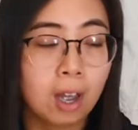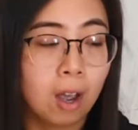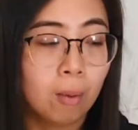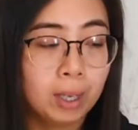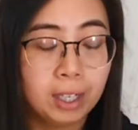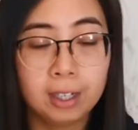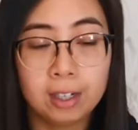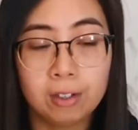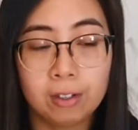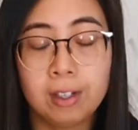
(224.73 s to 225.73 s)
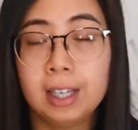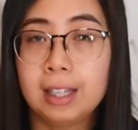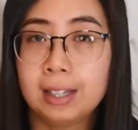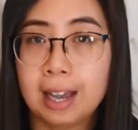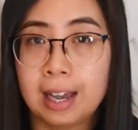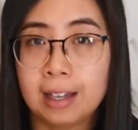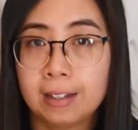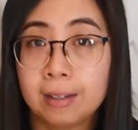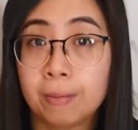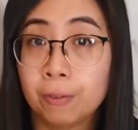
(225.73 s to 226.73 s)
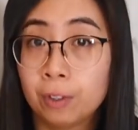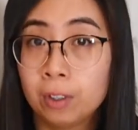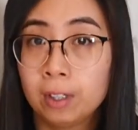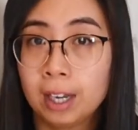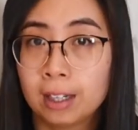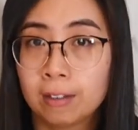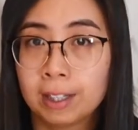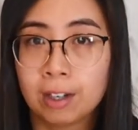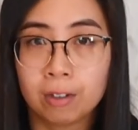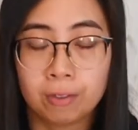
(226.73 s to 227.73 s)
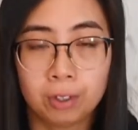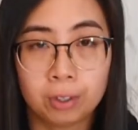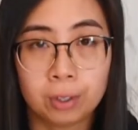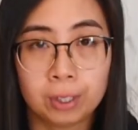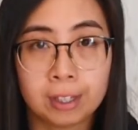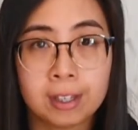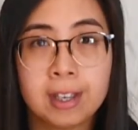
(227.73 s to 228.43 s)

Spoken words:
what you can do is add some food colouring of your choice.